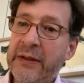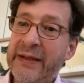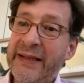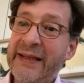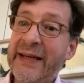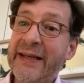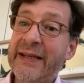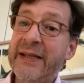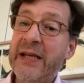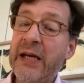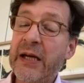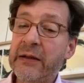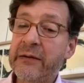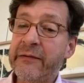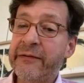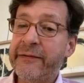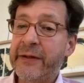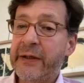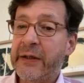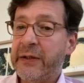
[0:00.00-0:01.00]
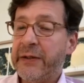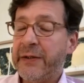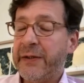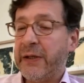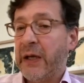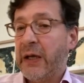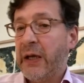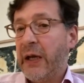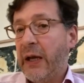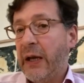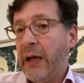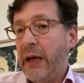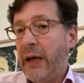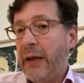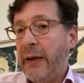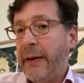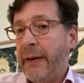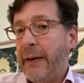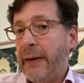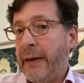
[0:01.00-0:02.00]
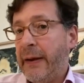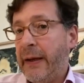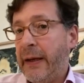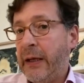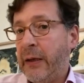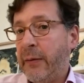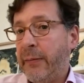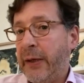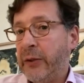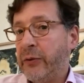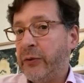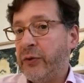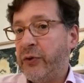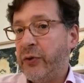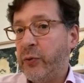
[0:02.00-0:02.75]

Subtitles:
the exact figures in about